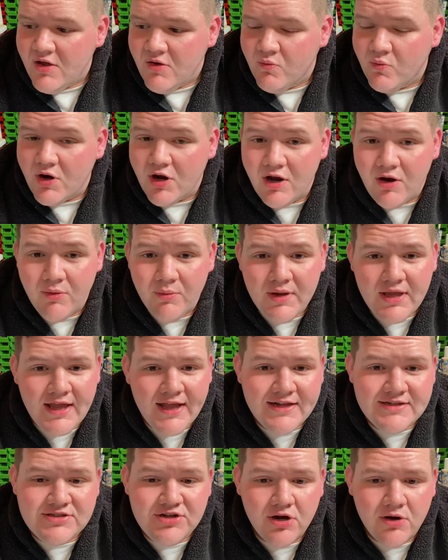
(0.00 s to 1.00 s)
where we
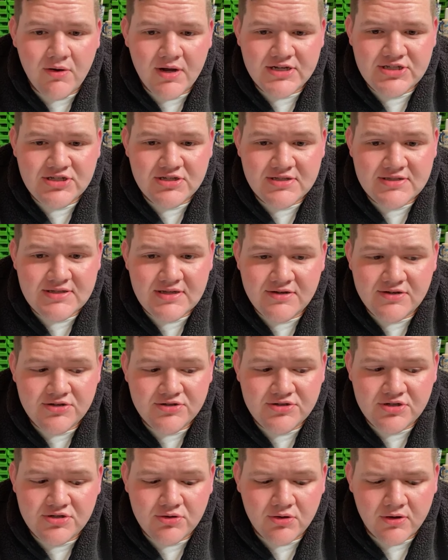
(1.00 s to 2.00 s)
answer questions and do
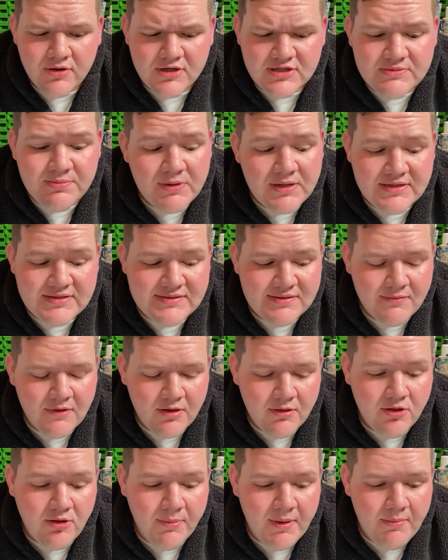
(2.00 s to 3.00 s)
tutorials, but it's
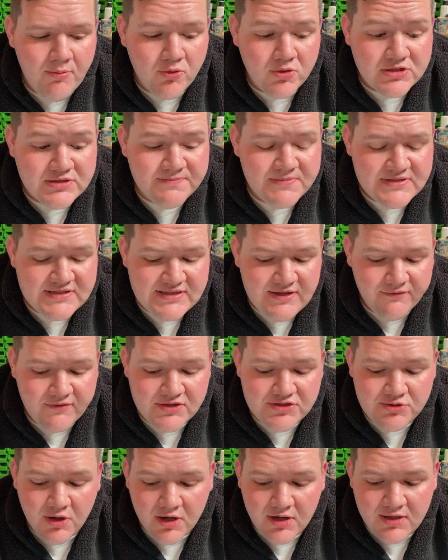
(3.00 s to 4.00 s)
a little bit more
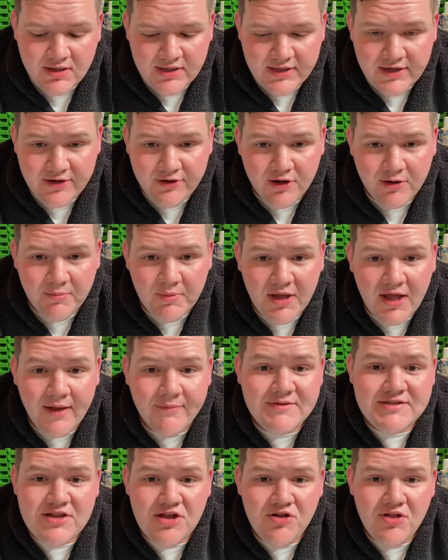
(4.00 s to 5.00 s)
specific to our glitter. But
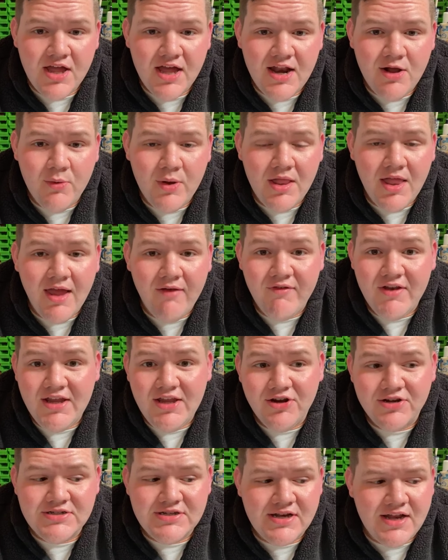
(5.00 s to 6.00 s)
I'm so glad I went live in
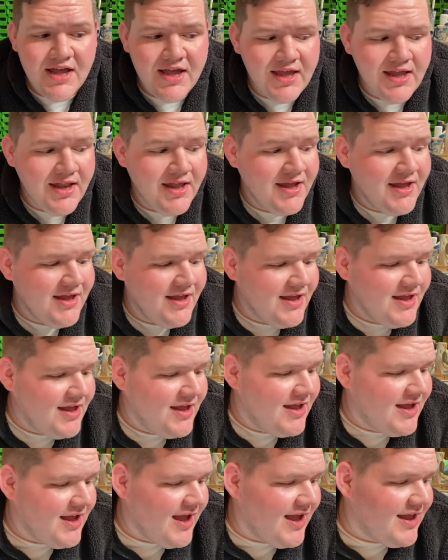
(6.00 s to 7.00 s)
here tonight
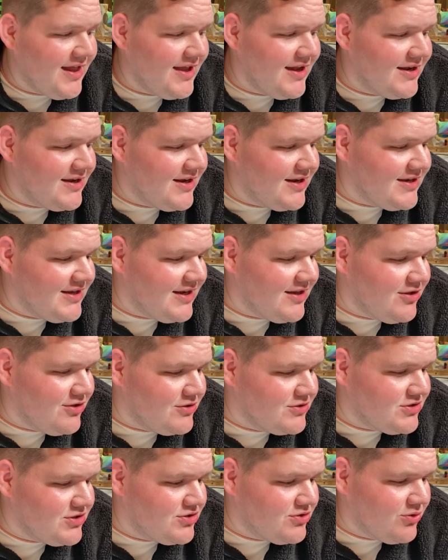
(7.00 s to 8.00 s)
and did a
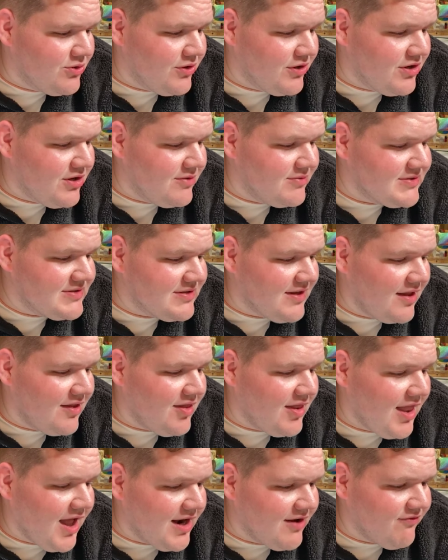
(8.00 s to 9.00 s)
little tutorial. It was a
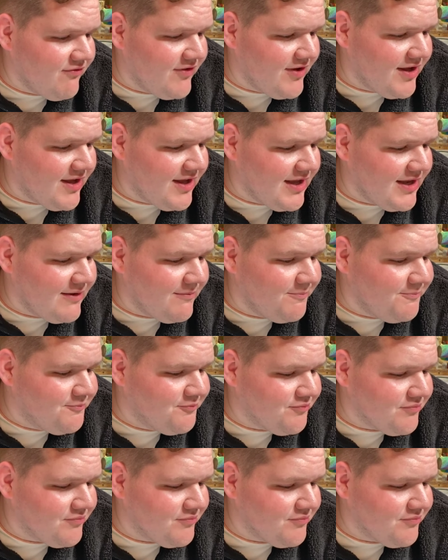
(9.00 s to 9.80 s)
lot of fun.